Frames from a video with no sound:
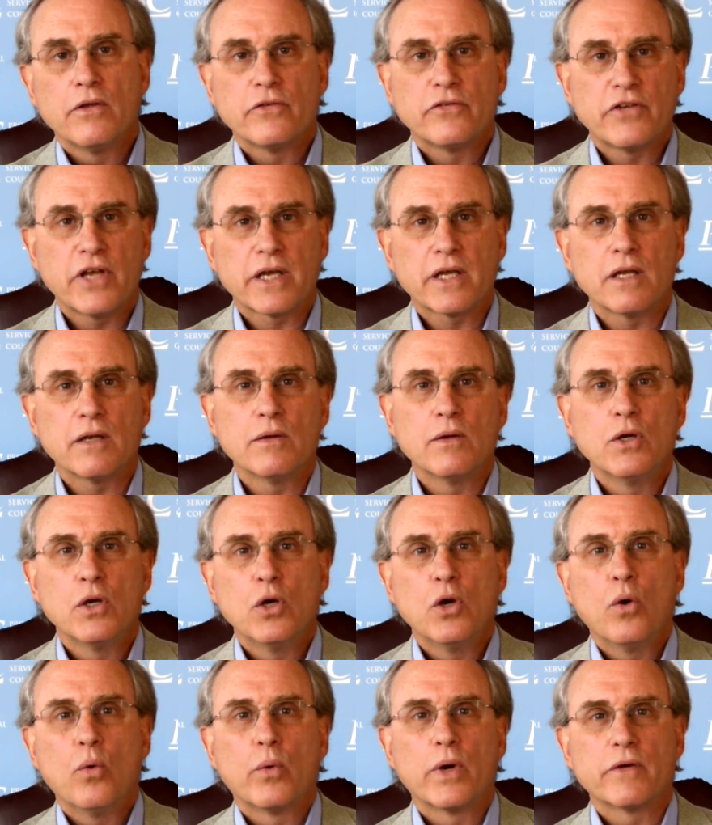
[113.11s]
Second,
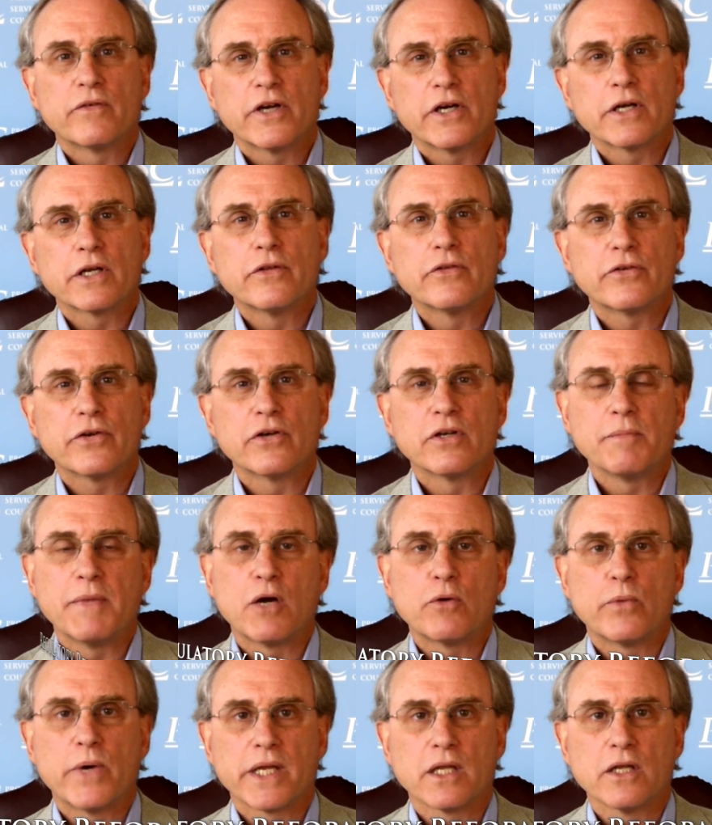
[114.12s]
we are very concerned
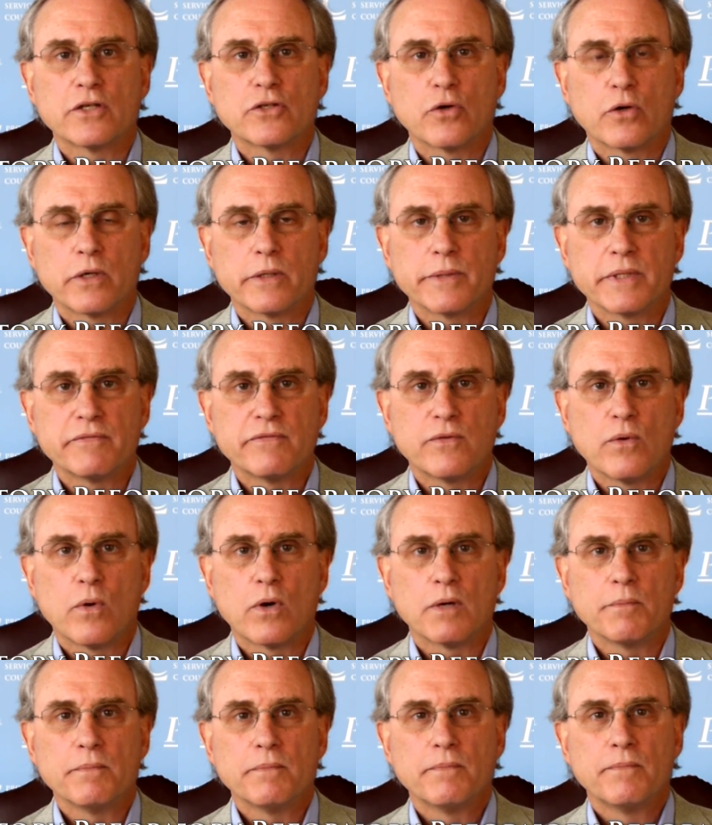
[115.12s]
about regulatory
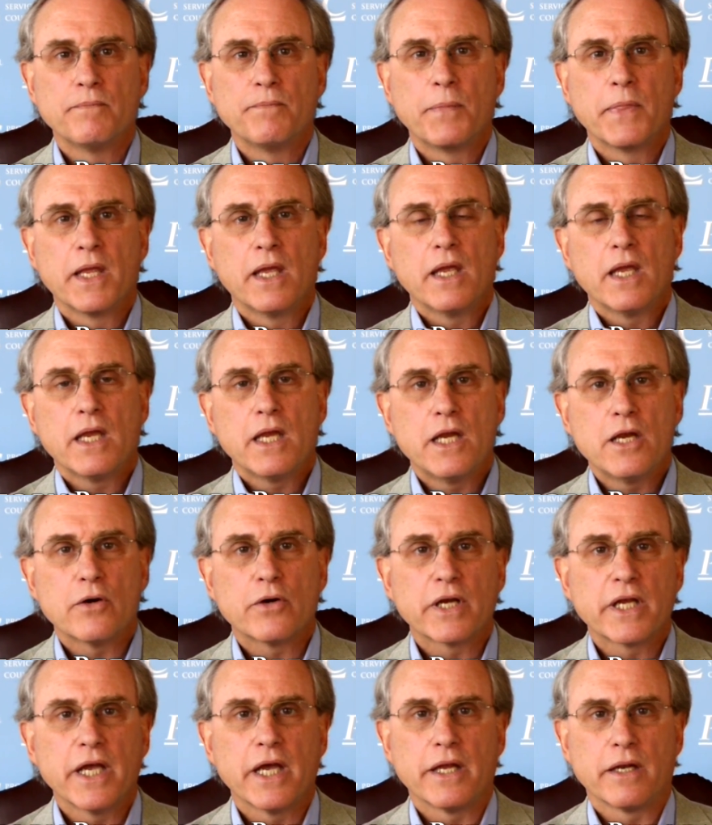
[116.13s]
reform. Here
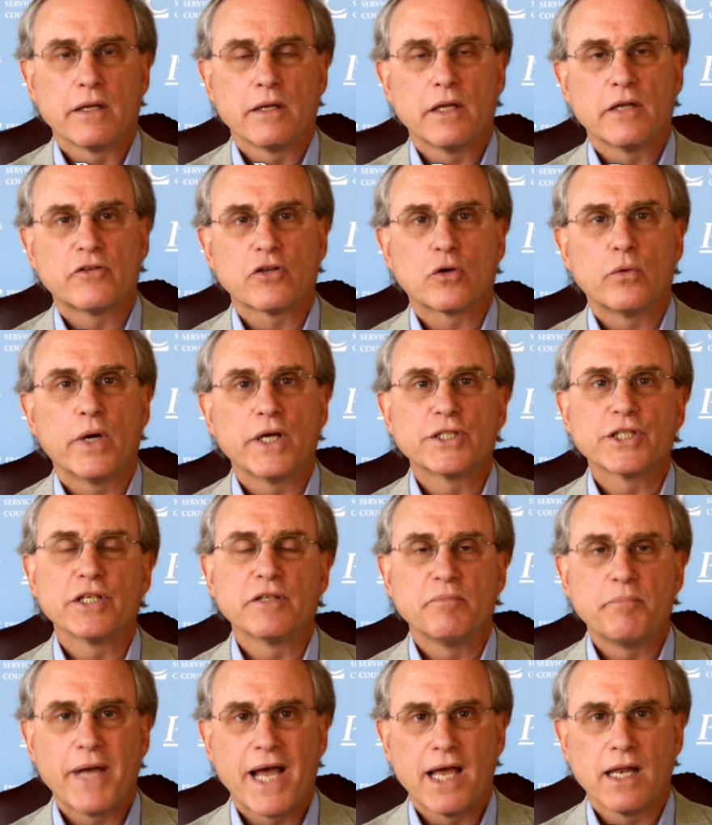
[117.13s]
again, it's a question
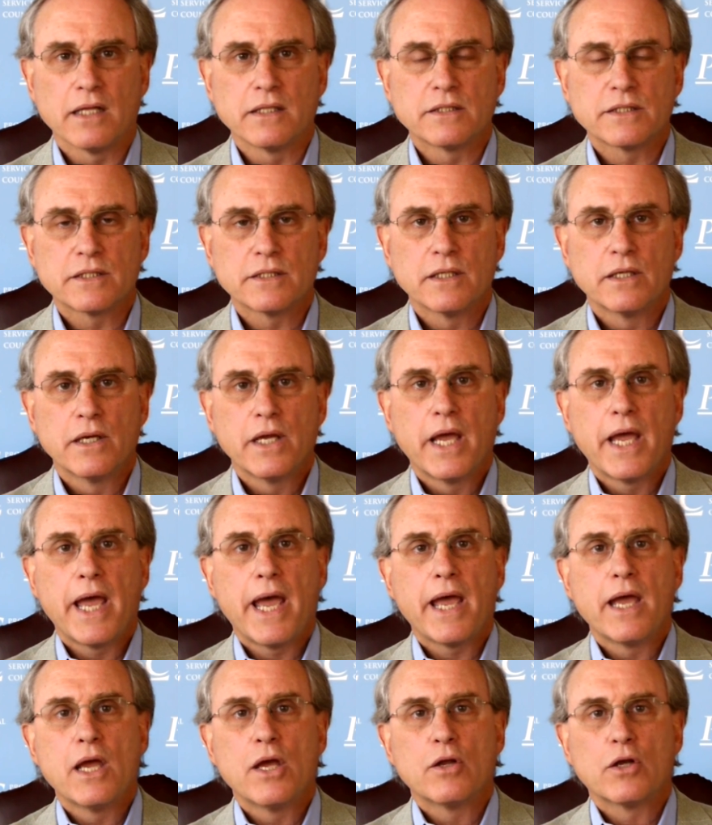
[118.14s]
of balance.
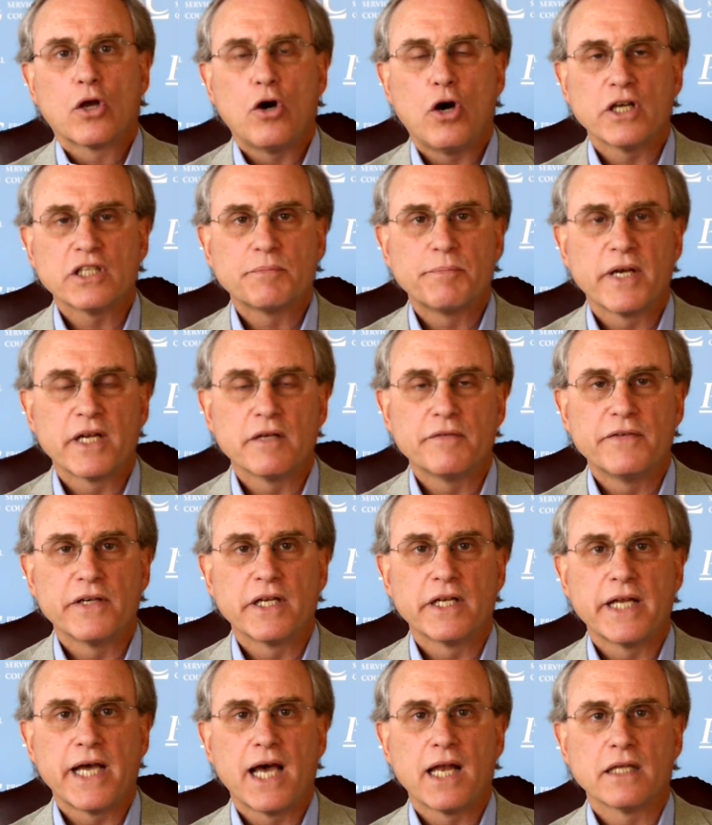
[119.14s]
Cost-benefit
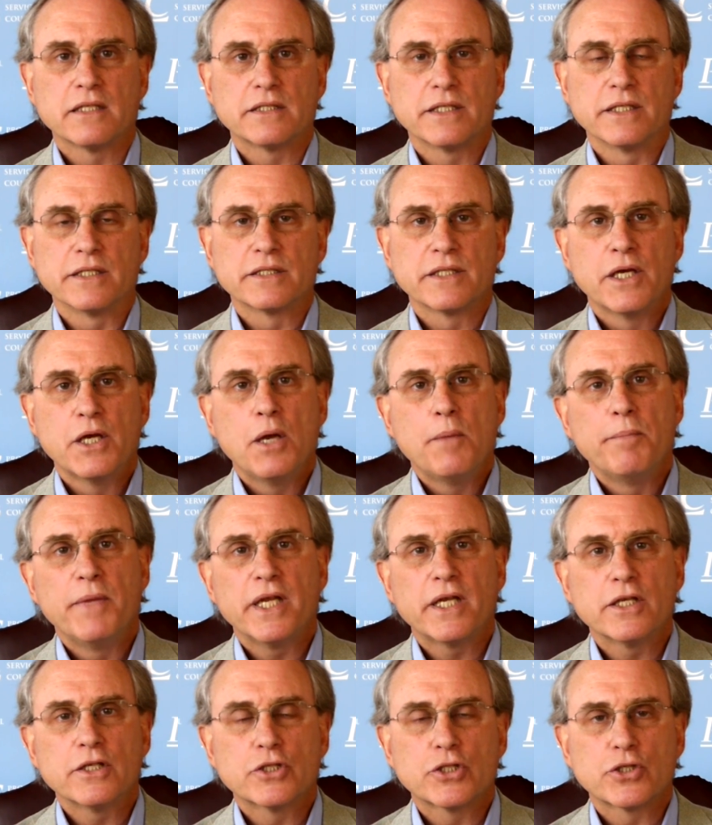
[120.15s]
analyses,
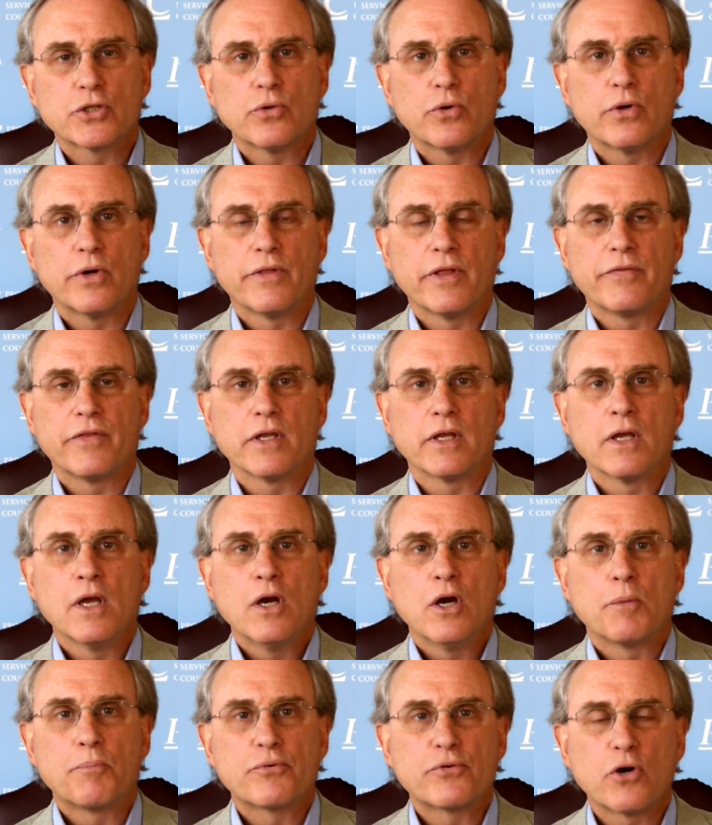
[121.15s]
making sure that the
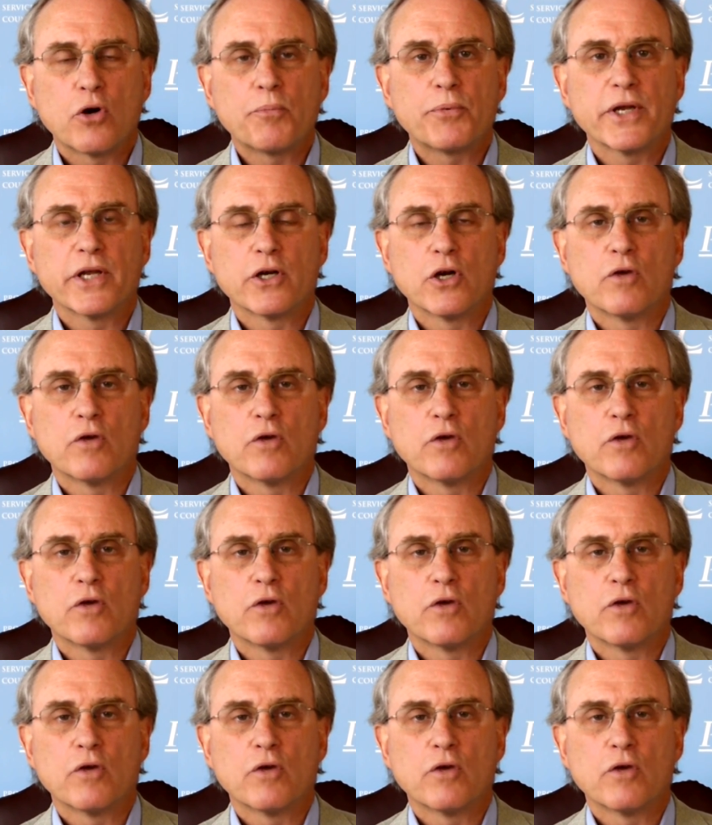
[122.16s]
appropriate